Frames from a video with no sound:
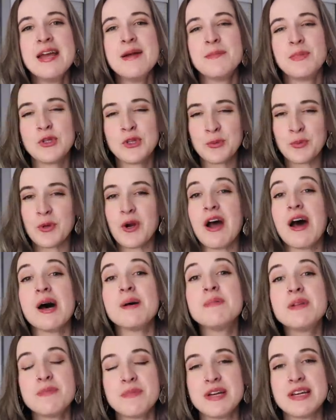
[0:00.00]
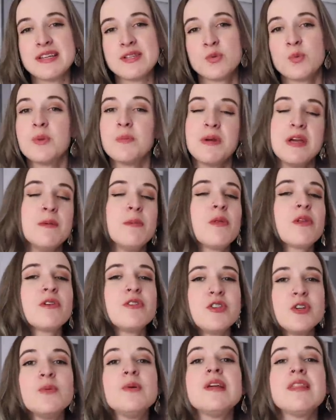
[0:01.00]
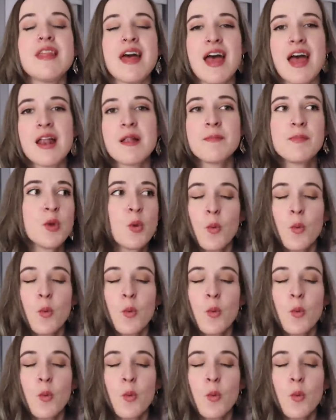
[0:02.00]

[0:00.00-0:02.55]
but the problem is when people are doing that